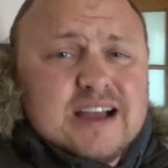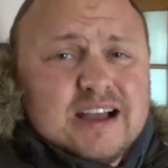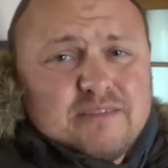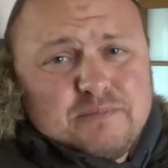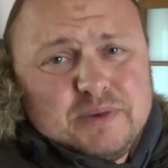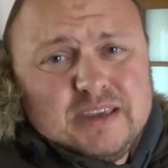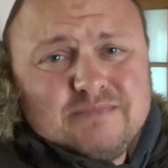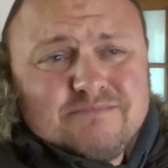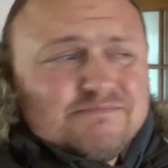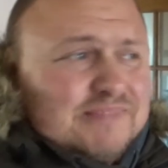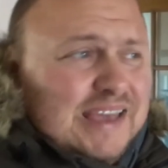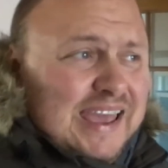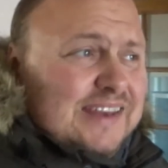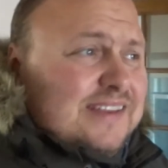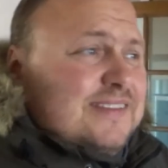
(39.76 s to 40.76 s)
I've been
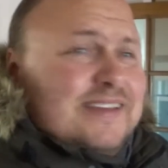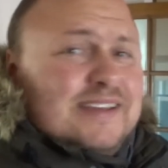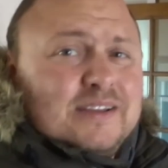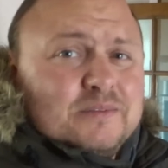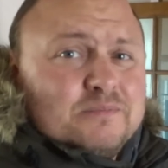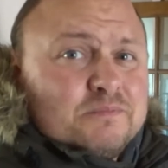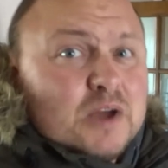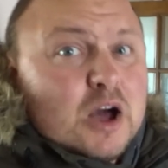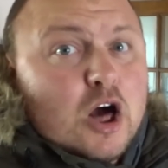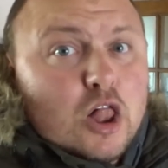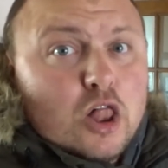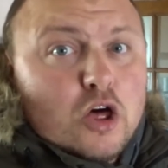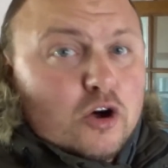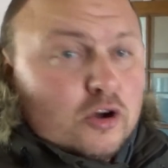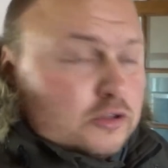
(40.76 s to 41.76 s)
editing a
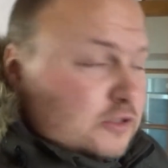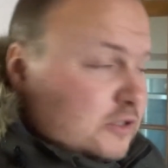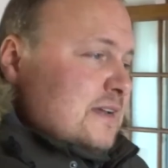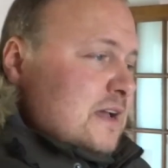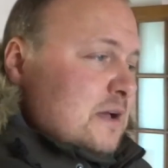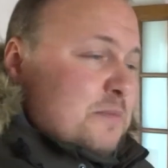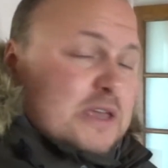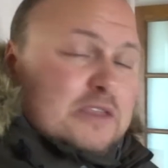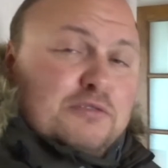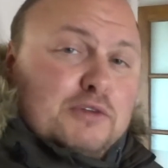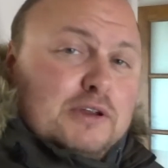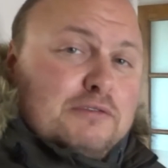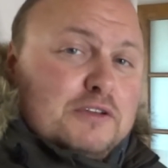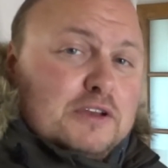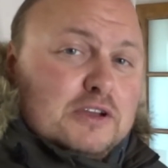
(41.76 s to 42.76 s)
lot. I made
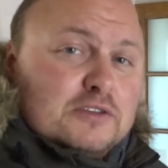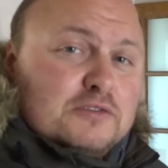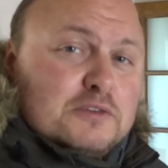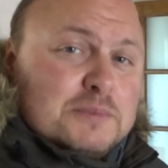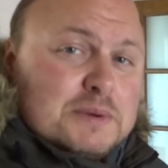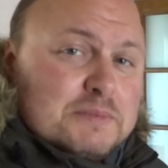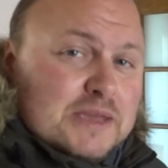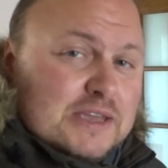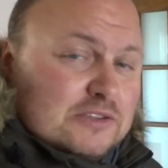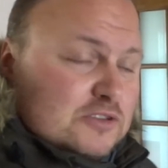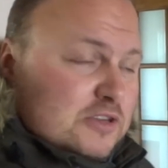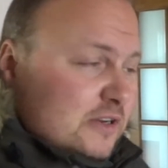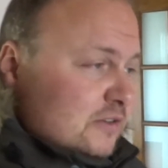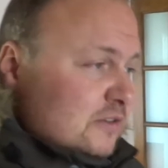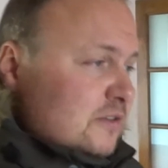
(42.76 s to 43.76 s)
three videos for my main
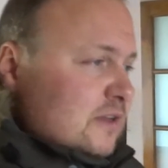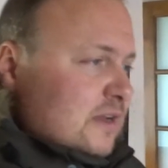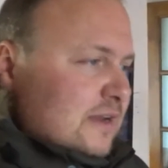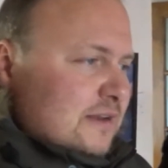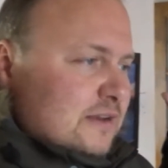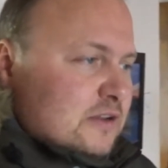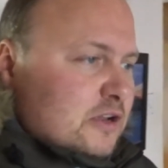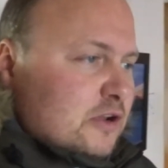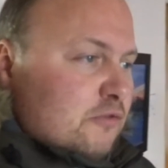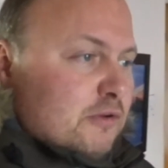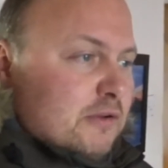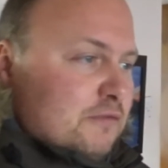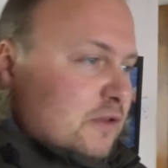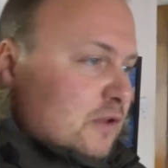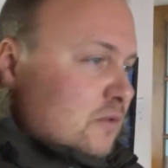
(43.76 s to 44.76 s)
channel. I did a
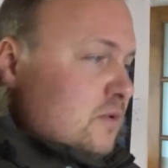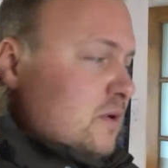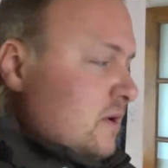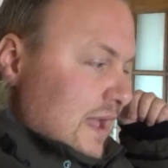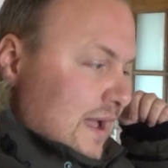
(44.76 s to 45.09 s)
review.